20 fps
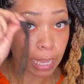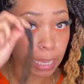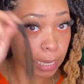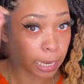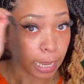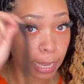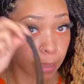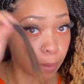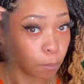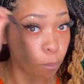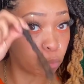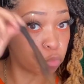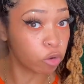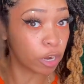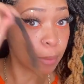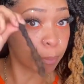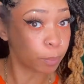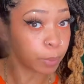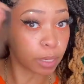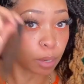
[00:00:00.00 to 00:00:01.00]
It ain't
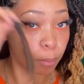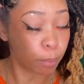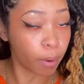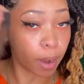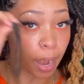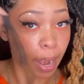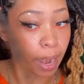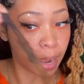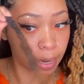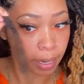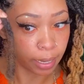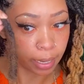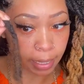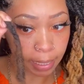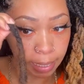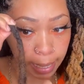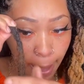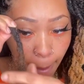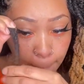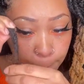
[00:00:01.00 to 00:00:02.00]
ripping apart,
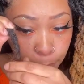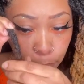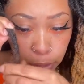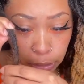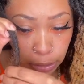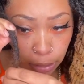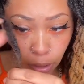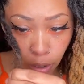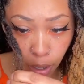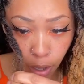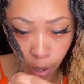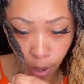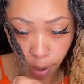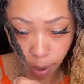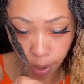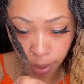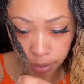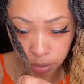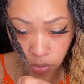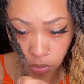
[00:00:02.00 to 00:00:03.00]
and I'm pulling
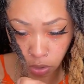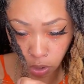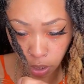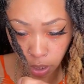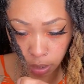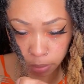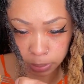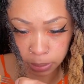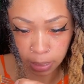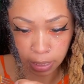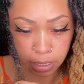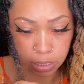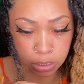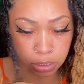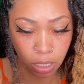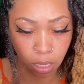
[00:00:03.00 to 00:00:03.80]
hard, you know what I'm saying?